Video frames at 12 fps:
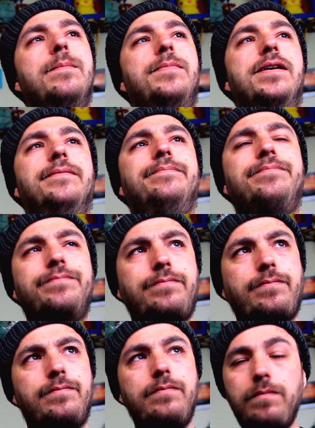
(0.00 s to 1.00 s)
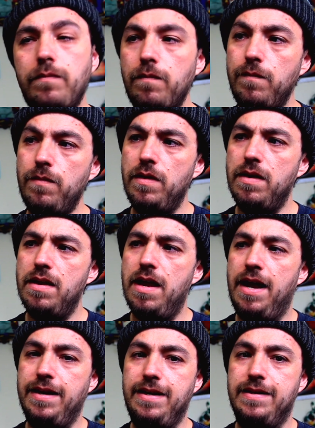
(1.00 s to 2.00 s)
But
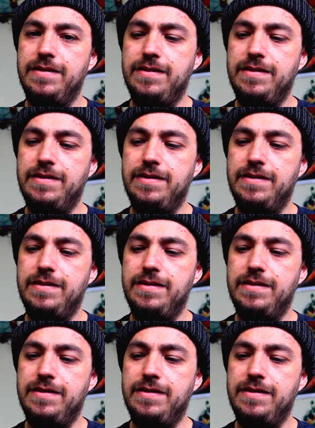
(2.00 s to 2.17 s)
I need to